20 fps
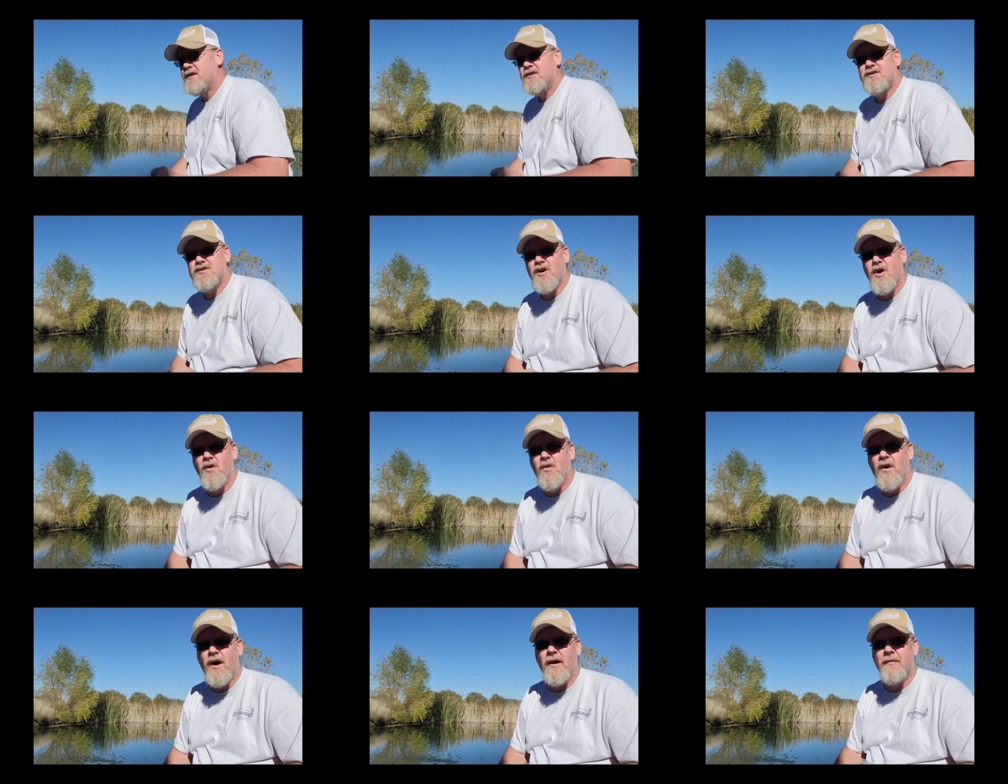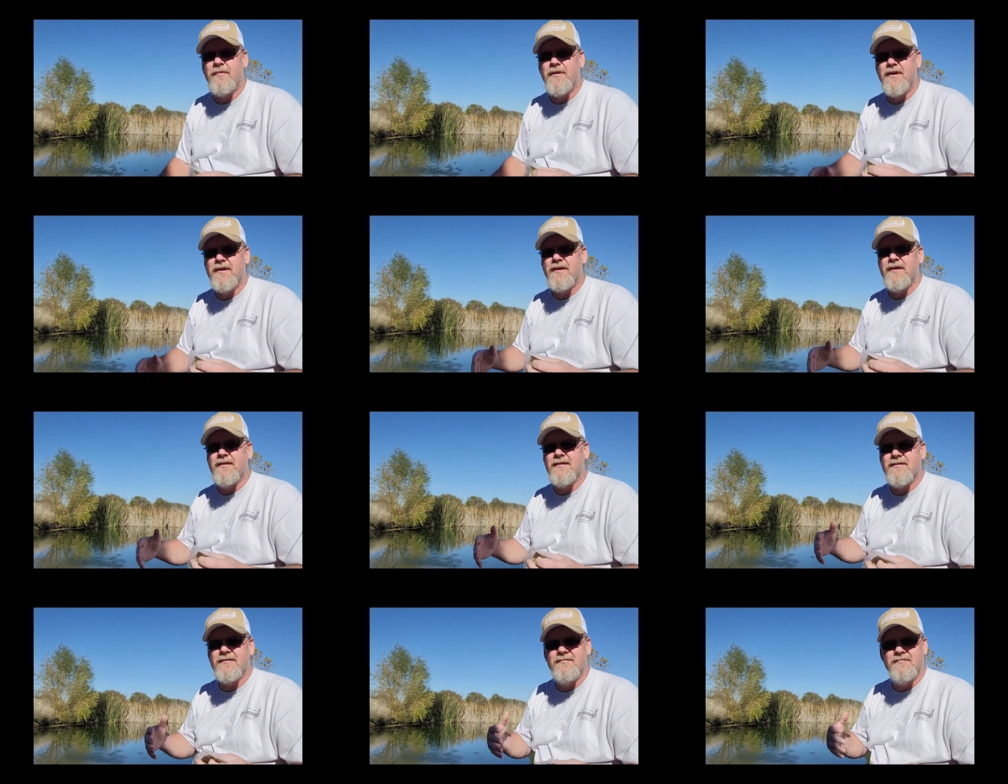so I'm going
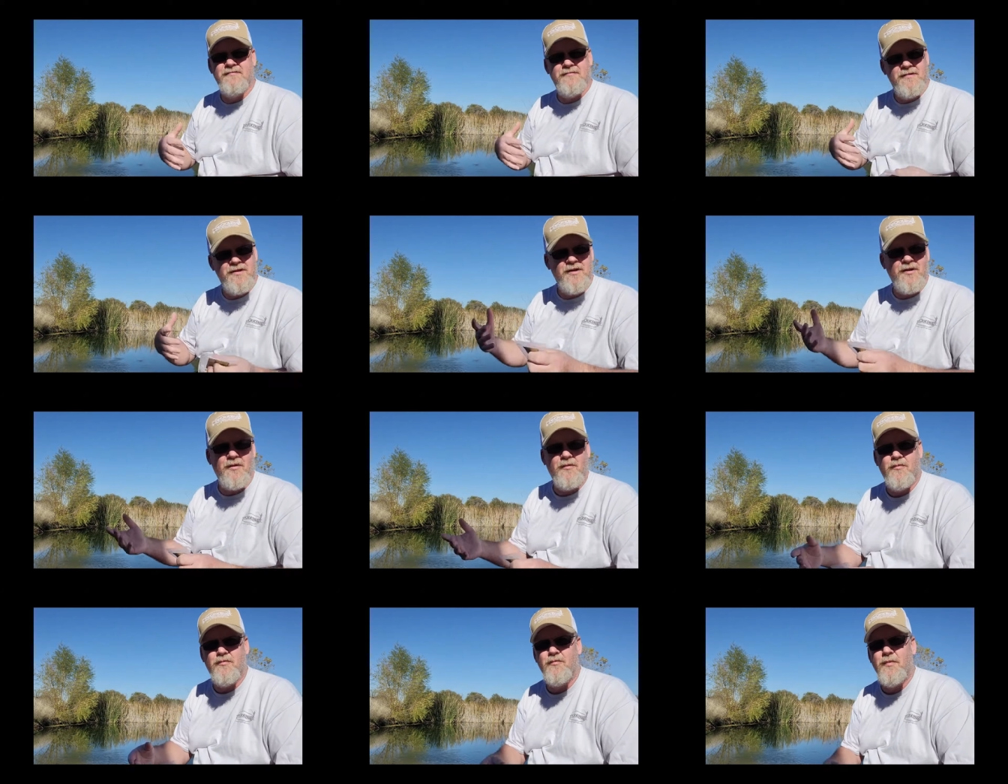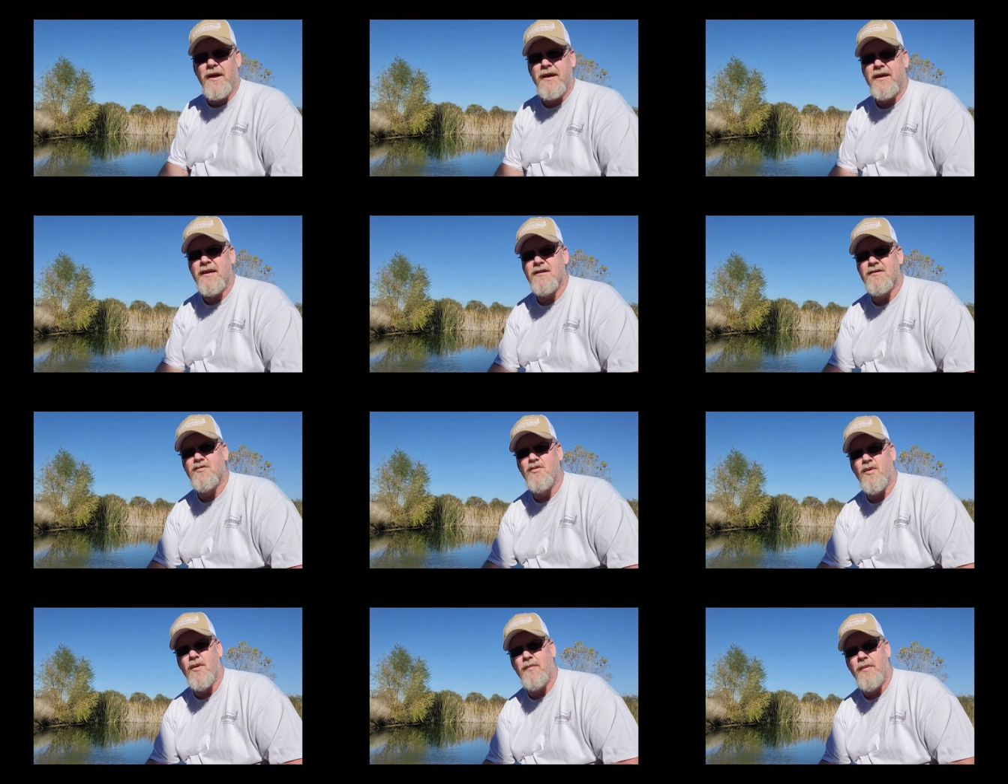to, you know, make it
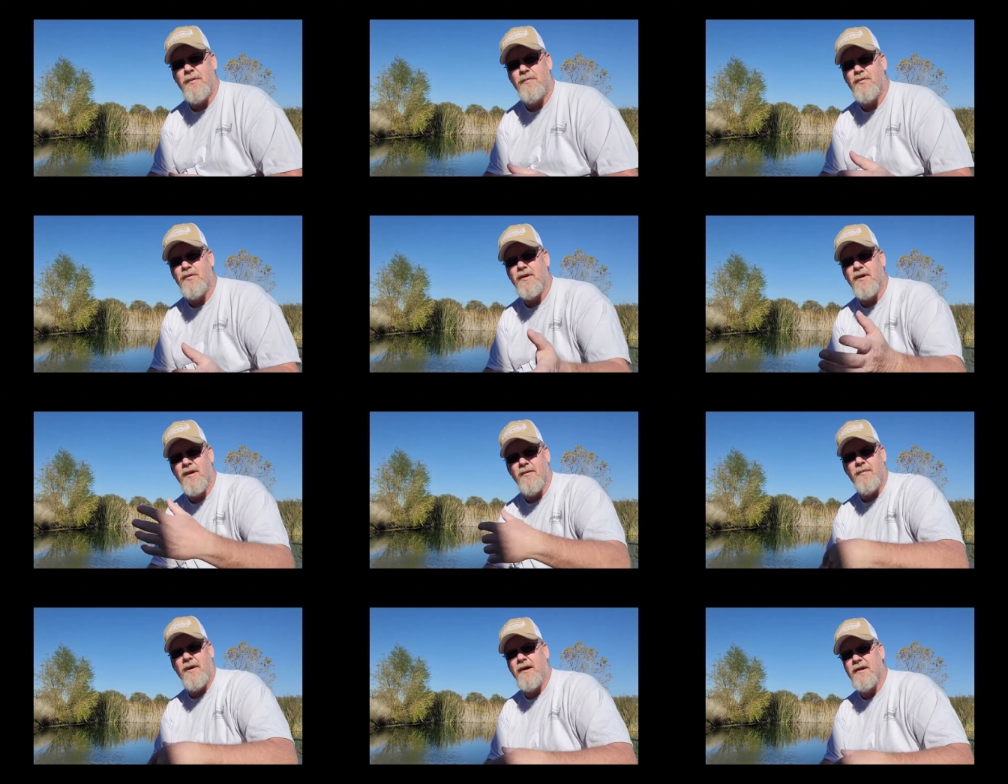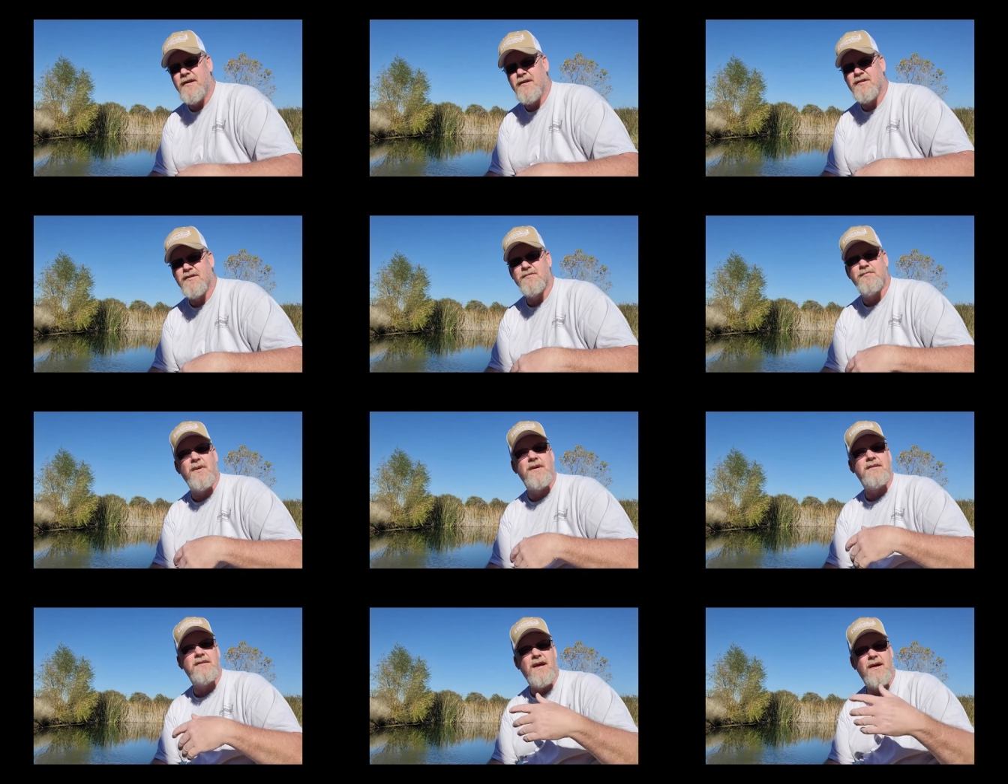to where people can come out here,
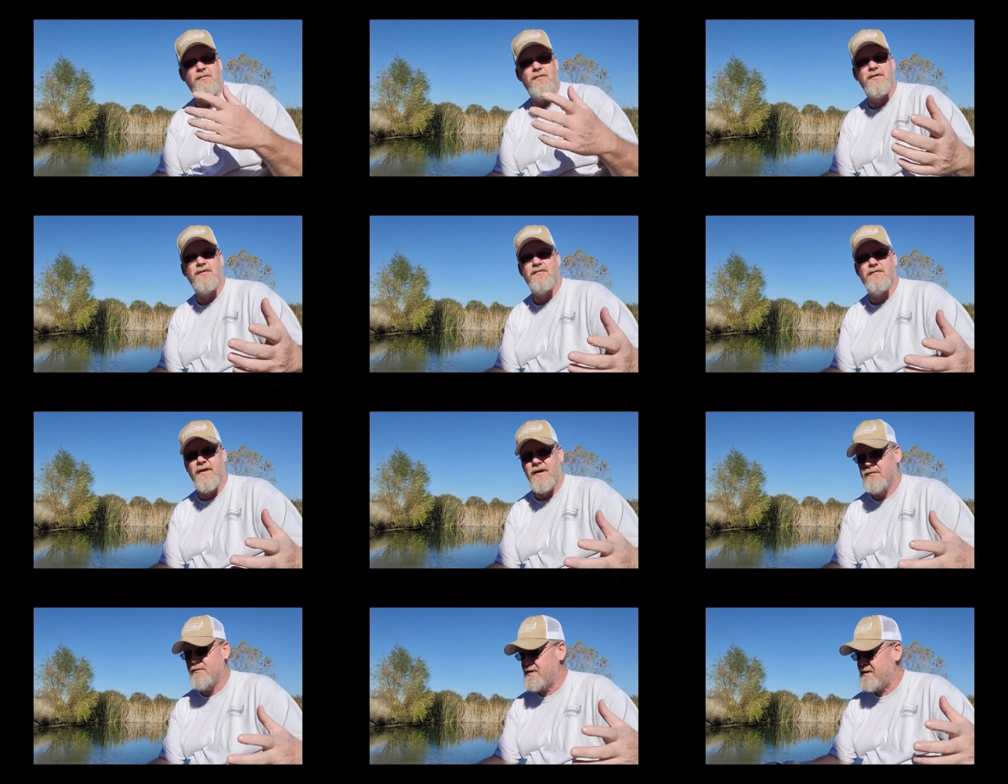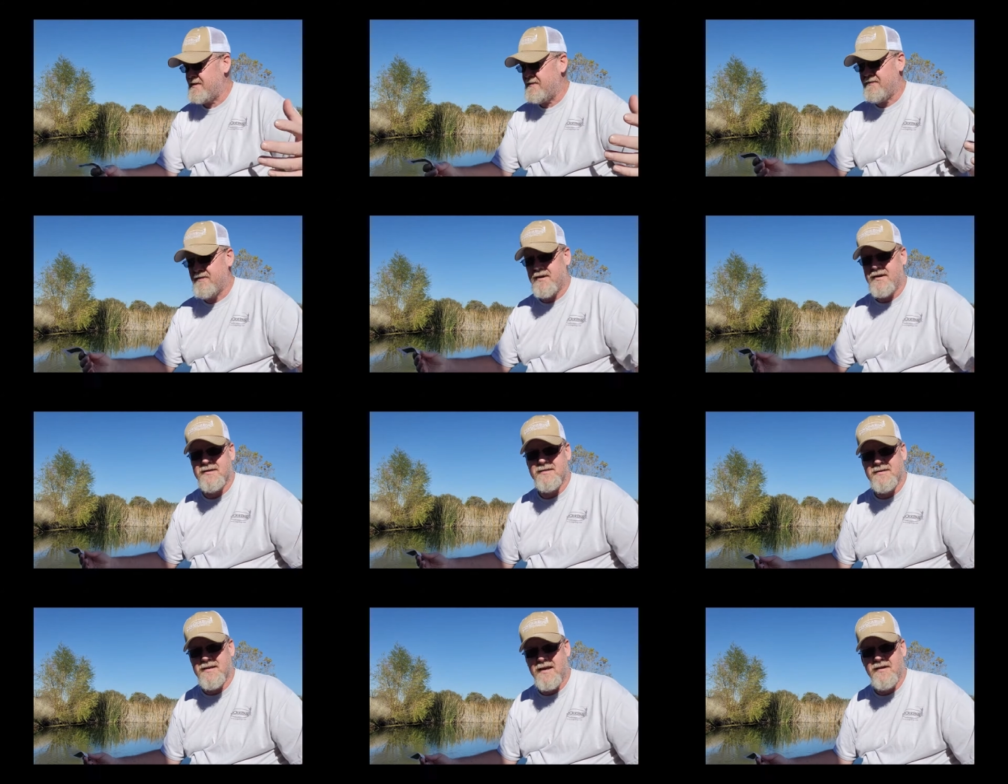spend time with their family in a
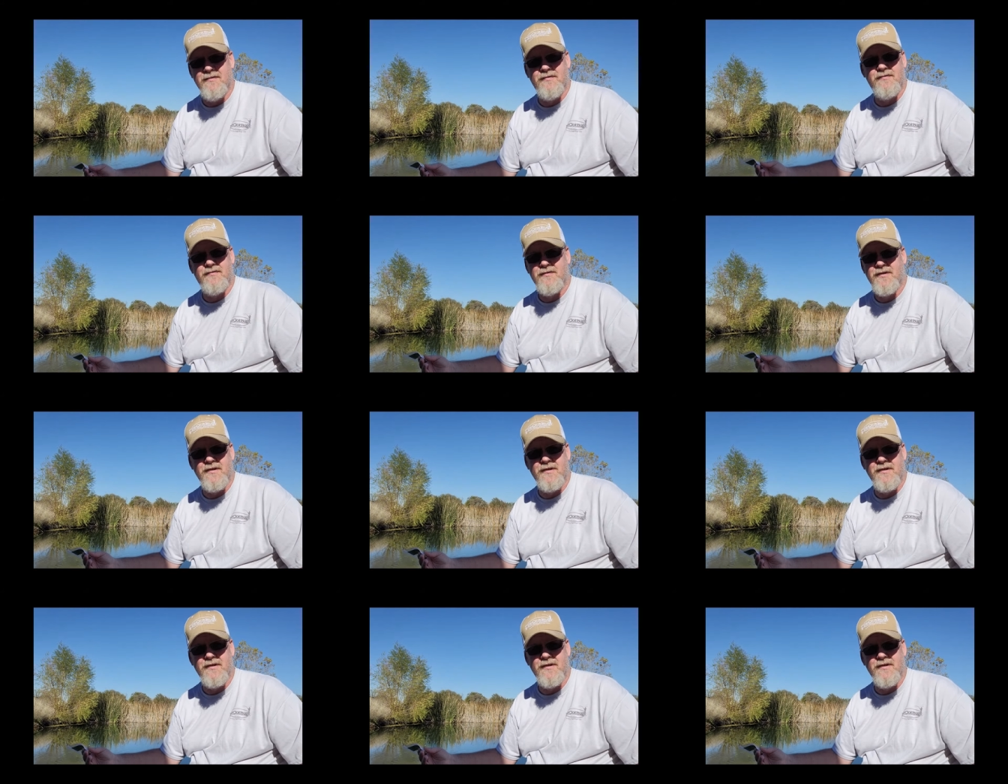very safe,